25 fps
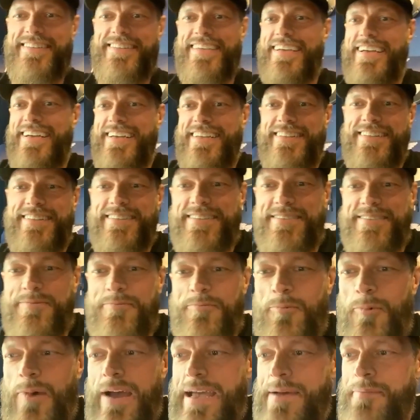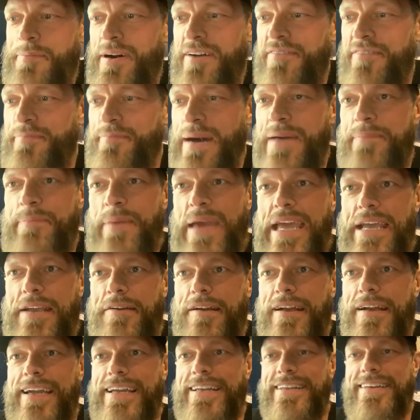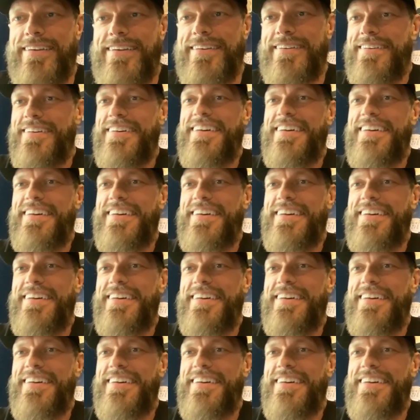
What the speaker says: It's way above my pay grade.